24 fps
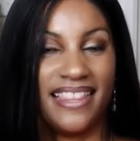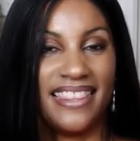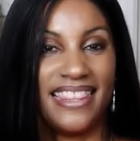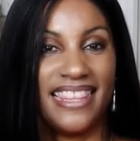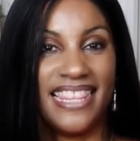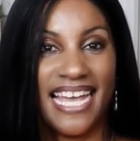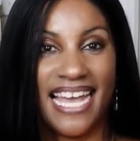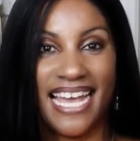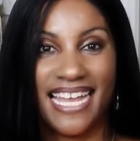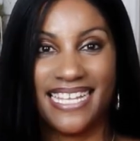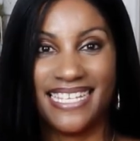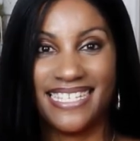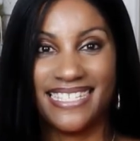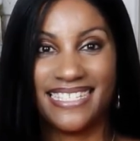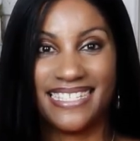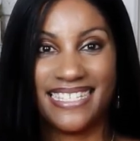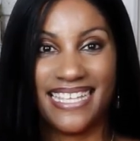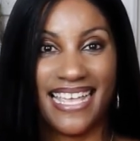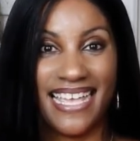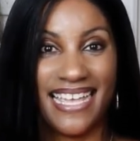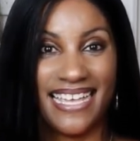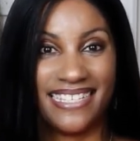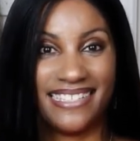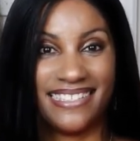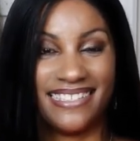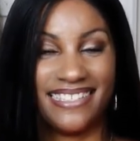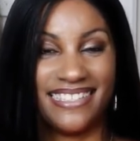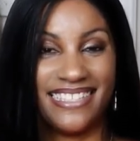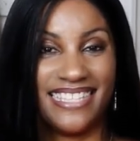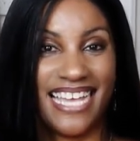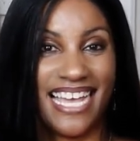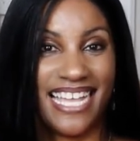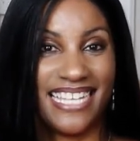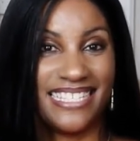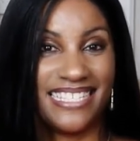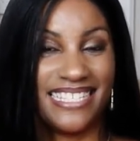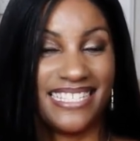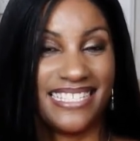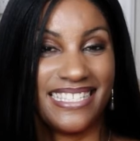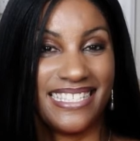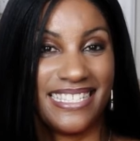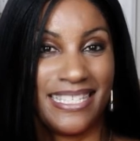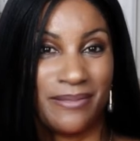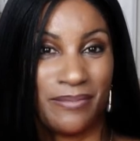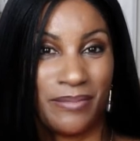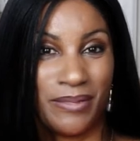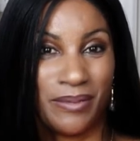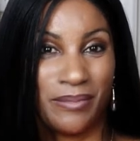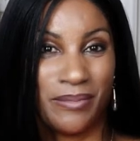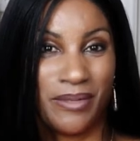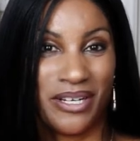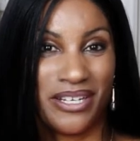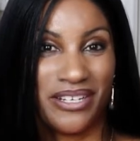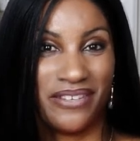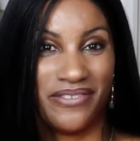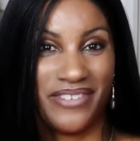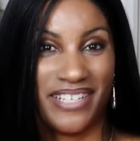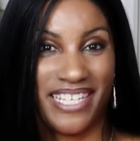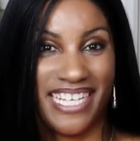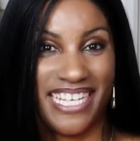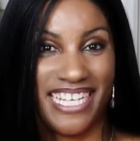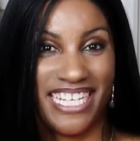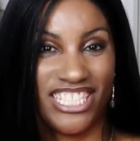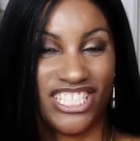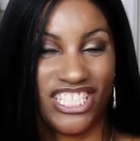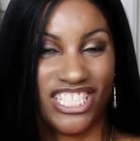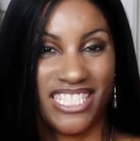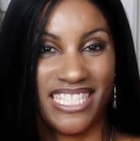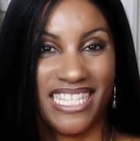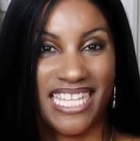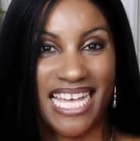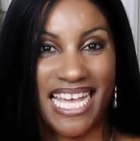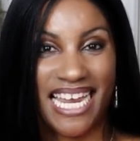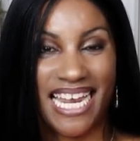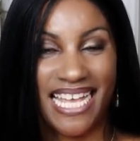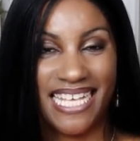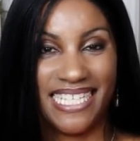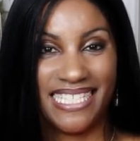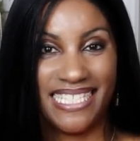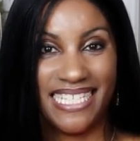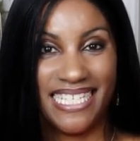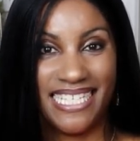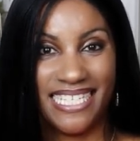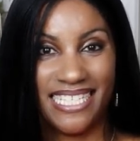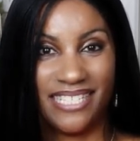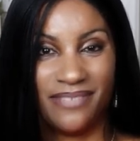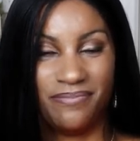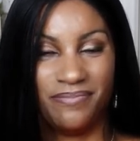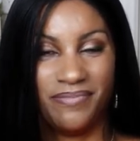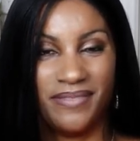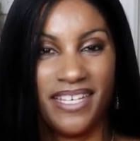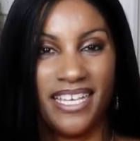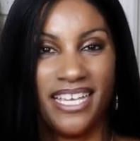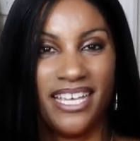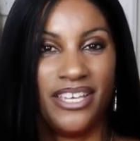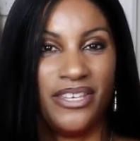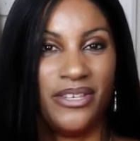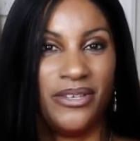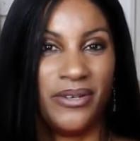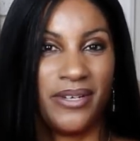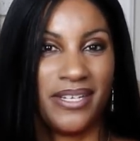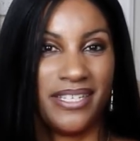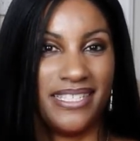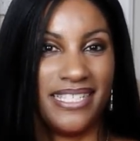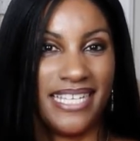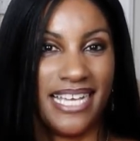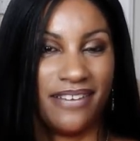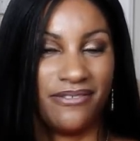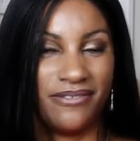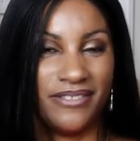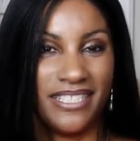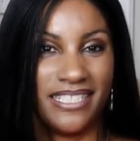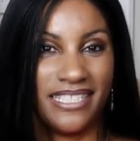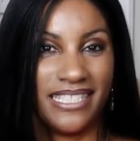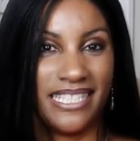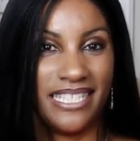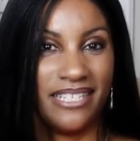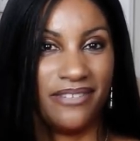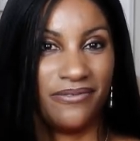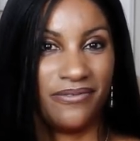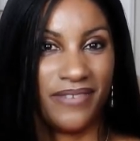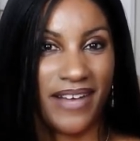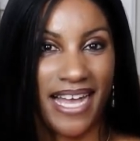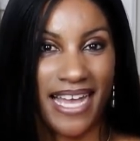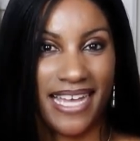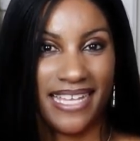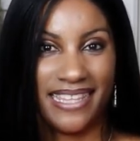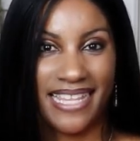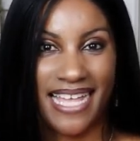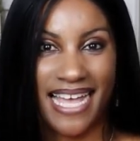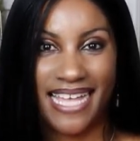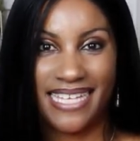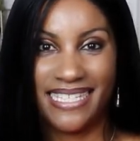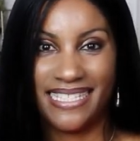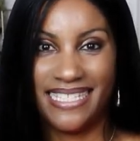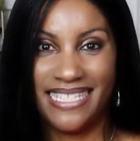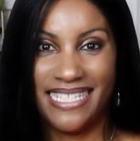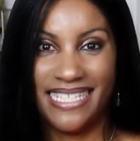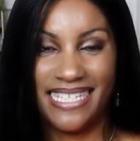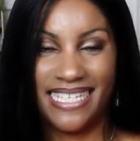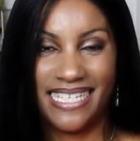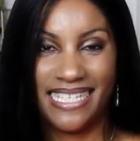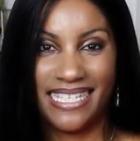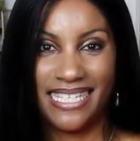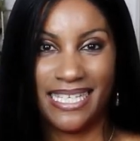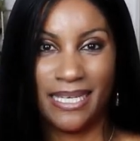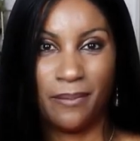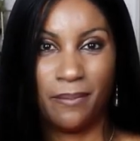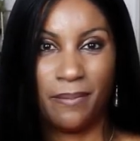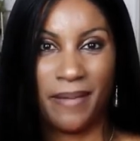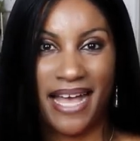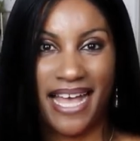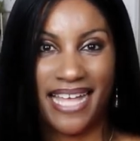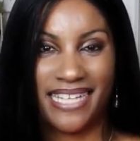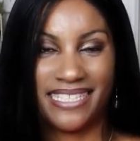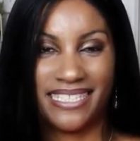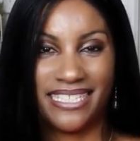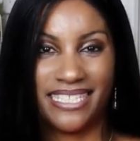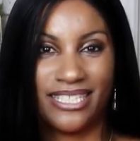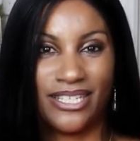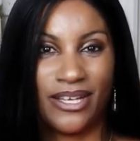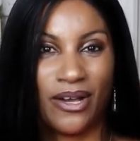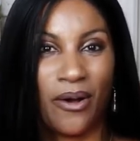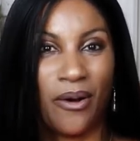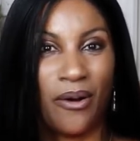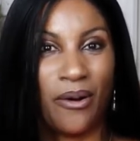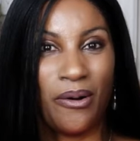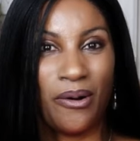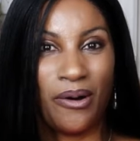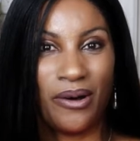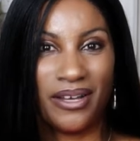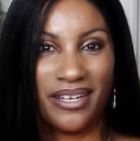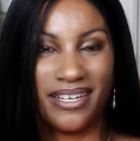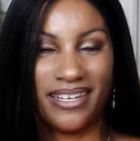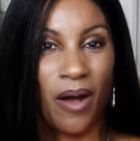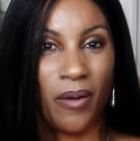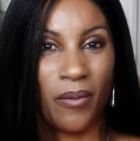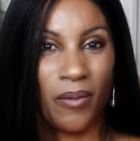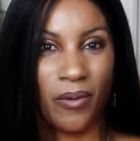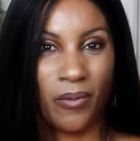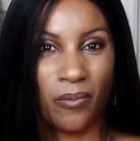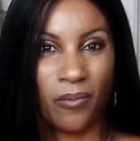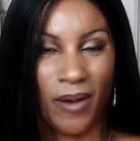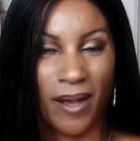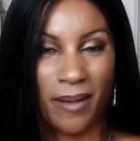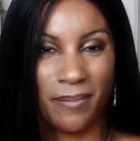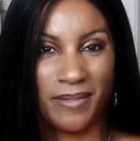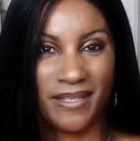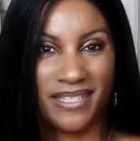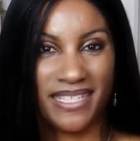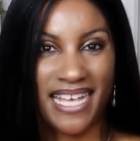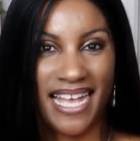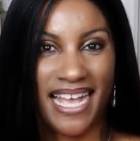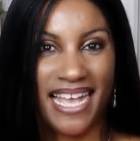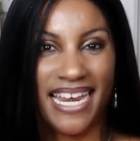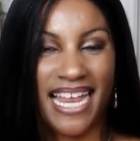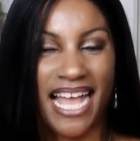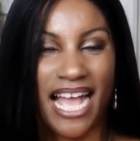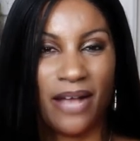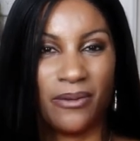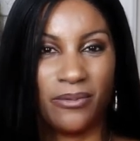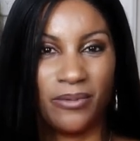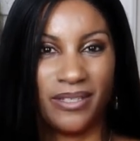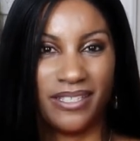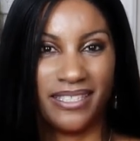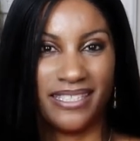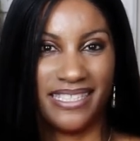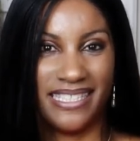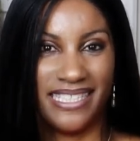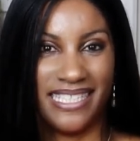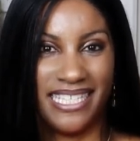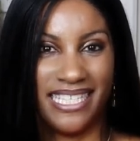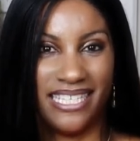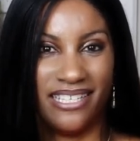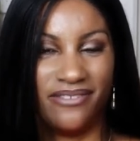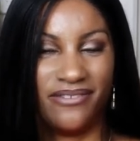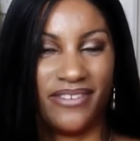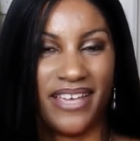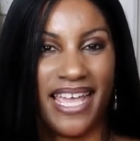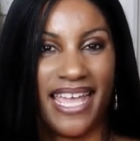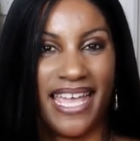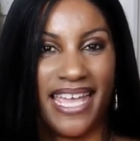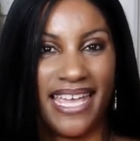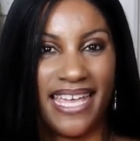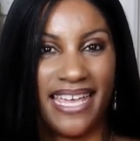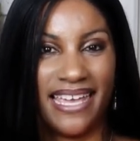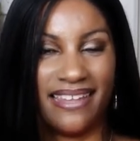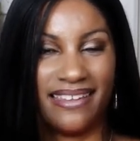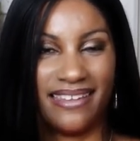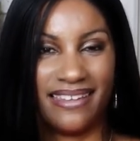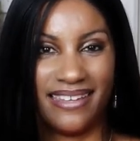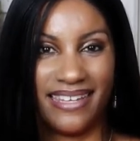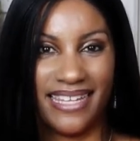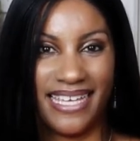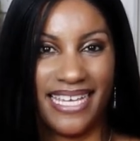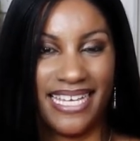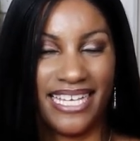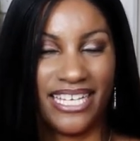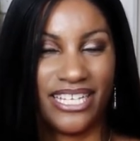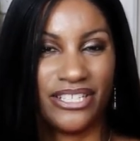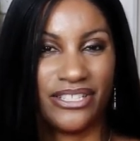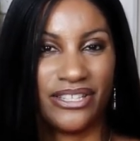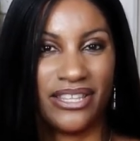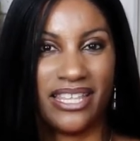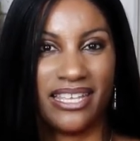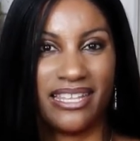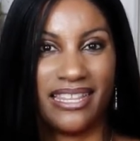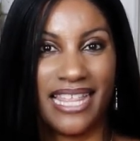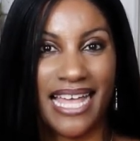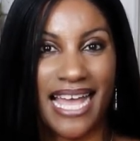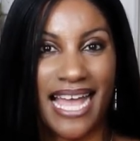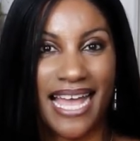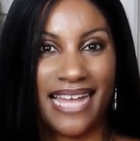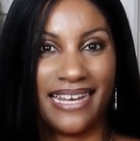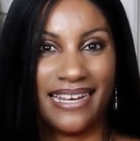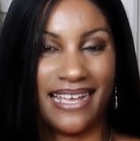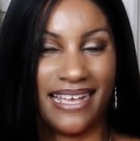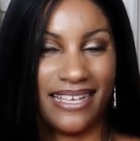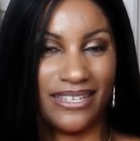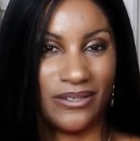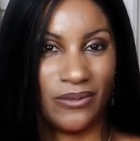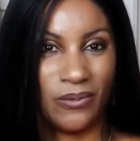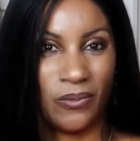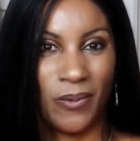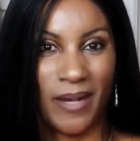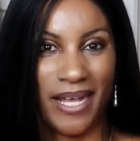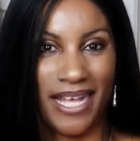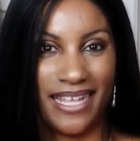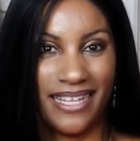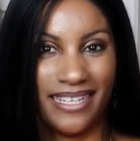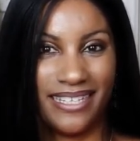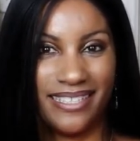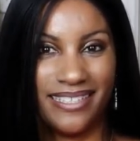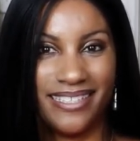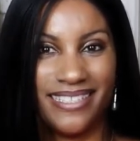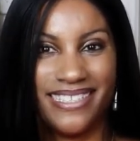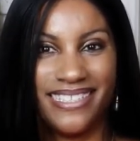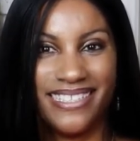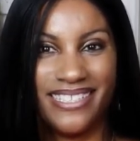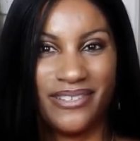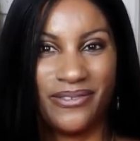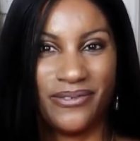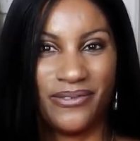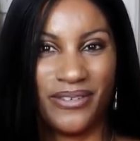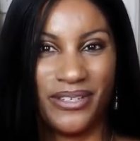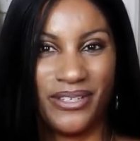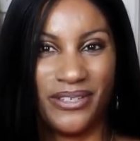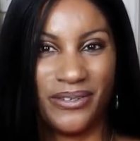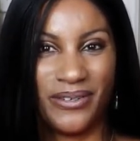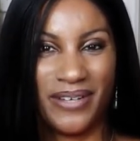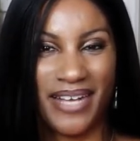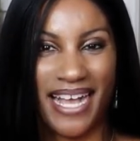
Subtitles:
That is it. That's the simple modification that I did. You can definitely find that Nina Lee pattern on our website. I will leave a link to that as well for you